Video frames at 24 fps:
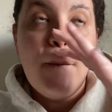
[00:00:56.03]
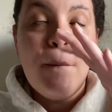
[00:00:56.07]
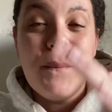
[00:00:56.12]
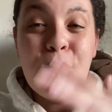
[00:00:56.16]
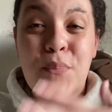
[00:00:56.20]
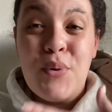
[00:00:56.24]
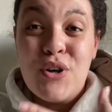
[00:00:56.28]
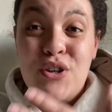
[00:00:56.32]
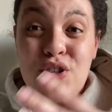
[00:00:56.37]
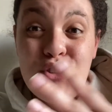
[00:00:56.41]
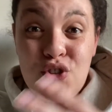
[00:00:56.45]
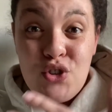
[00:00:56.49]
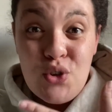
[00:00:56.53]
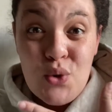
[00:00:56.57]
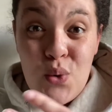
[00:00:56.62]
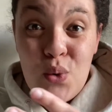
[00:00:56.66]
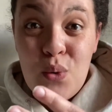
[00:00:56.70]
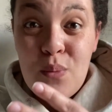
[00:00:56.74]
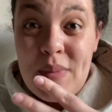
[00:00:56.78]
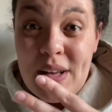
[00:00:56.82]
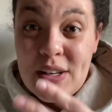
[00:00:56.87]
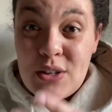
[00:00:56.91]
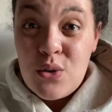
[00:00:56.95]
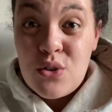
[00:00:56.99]
pursue
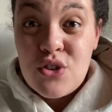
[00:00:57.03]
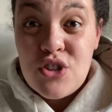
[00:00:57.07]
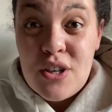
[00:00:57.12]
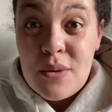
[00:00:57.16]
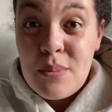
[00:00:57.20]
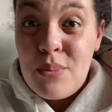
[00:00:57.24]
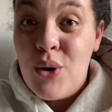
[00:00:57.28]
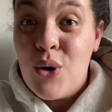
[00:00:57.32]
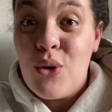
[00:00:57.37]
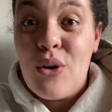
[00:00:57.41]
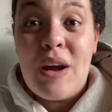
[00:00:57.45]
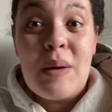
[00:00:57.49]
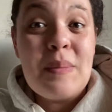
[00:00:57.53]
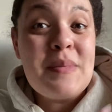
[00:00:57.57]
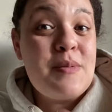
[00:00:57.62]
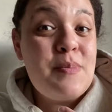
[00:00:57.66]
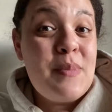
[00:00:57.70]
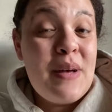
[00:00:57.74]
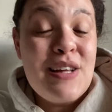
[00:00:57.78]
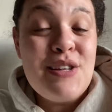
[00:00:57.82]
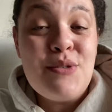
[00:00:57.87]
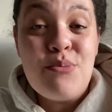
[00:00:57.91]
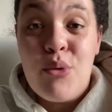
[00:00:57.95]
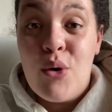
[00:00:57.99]
mentorship programs,
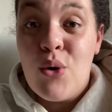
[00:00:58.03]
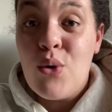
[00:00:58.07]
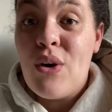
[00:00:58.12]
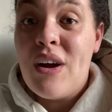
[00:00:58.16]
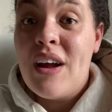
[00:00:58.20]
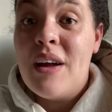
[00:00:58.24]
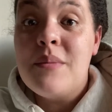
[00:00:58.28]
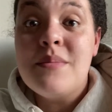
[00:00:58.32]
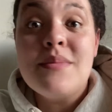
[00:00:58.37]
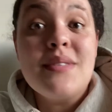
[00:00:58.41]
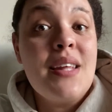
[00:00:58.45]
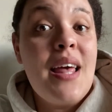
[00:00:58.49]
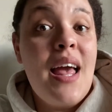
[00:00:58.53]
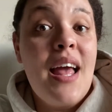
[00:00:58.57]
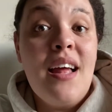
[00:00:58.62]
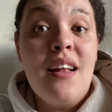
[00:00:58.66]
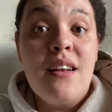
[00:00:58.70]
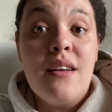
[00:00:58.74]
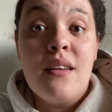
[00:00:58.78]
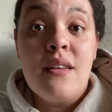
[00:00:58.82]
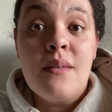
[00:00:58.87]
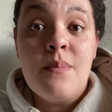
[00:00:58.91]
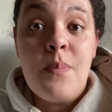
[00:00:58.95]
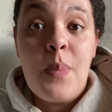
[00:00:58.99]
pitch programs,
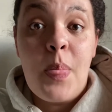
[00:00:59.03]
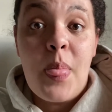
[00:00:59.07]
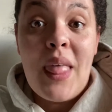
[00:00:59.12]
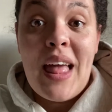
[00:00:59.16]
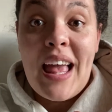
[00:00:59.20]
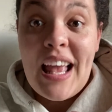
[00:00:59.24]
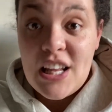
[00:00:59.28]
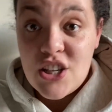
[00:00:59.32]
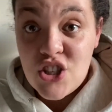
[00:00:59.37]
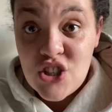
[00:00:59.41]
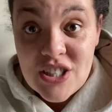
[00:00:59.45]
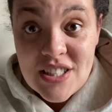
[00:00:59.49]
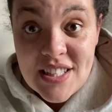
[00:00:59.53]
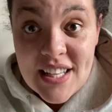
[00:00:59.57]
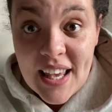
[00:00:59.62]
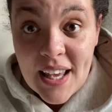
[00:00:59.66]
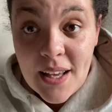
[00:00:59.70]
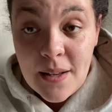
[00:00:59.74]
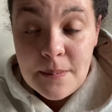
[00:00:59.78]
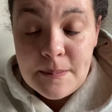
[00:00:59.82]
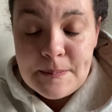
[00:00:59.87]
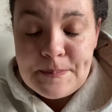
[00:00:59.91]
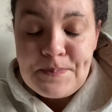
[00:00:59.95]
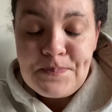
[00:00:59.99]
and
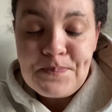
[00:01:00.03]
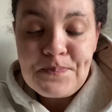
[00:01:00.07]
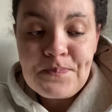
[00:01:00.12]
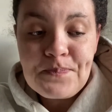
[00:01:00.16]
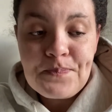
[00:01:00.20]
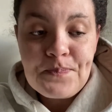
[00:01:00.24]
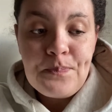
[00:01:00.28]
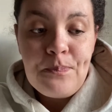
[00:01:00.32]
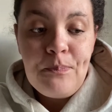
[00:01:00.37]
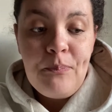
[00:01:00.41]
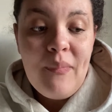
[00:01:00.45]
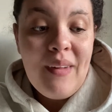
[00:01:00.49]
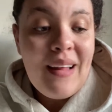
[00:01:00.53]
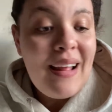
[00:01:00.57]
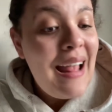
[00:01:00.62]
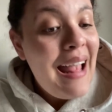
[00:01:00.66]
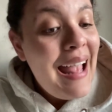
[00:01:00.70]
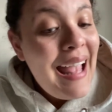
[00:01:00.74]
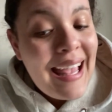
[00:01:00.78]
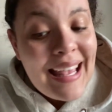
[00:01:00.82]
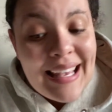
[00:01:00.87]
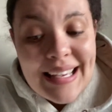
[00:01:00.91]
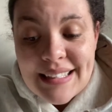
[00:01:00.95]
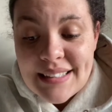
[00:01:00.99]
agenting,
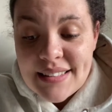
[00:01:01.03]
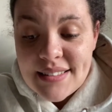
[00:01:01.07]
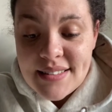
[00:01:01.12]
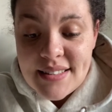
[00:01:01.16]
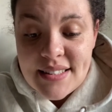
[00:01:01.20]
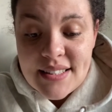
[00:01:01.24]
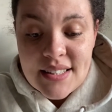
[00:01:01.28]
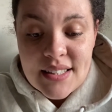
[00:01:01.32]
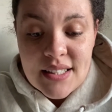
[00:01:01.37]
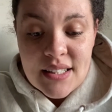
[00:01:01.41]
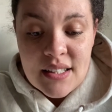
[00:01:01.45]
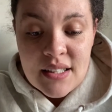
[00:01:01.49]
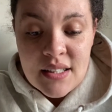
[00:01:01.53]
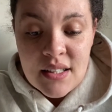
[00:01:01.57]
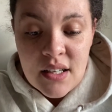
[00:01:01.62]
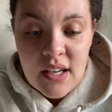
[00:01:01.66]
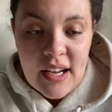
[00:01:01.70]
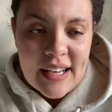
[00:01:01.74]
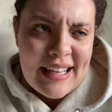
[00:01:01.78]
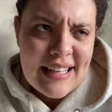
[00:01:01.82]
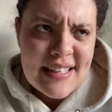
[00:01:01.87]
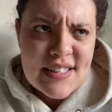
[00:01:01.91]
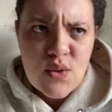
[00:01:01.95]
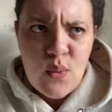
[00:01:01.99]
and
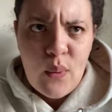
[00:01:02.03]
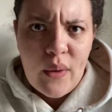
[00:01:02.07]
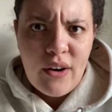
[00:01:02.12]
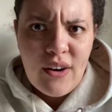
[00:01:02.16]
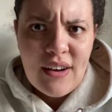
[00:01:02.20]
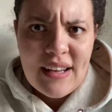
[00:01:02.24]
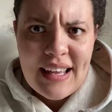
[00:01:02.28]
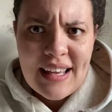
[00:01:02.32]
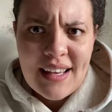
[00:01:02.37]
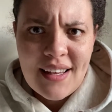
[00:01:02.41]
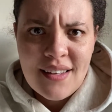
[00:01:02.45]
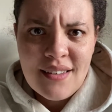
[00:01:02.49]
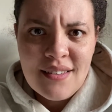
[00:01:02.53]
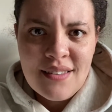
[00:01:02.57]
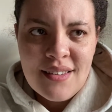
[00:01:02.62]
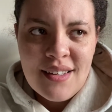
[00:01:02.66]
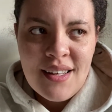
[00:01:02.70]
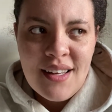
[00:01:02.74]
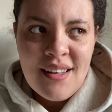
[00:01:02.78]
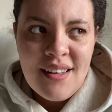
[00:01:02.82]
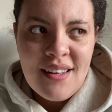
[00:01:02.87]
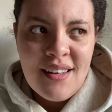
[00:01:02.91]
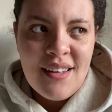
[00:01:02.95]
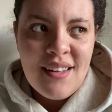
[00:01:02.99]
I guess querying,
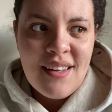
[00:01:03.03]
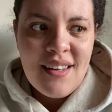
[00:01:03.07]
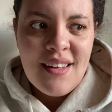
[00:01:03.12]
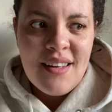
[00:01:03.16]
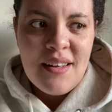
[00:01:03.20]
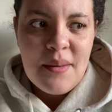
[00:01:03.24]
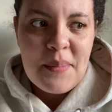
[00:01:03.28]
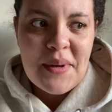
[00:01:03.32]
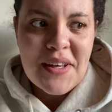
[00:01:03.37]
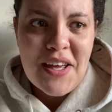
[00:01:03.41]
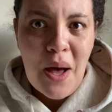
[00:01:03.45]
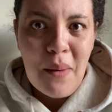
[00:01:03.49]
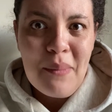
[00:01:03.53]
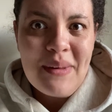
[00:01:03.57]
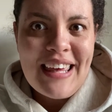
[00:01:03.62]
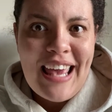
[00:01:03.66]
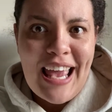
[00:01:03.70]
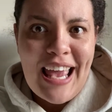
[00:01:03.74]
becoming